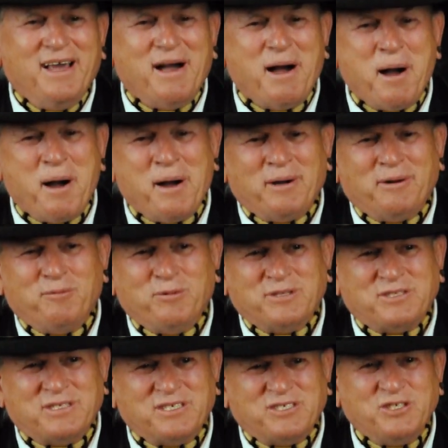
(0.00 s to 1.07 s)

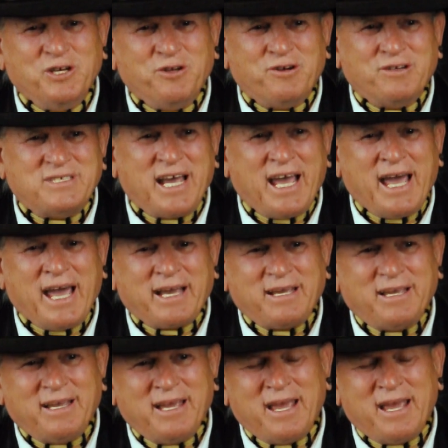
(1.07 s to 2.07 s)
was the senior TAC,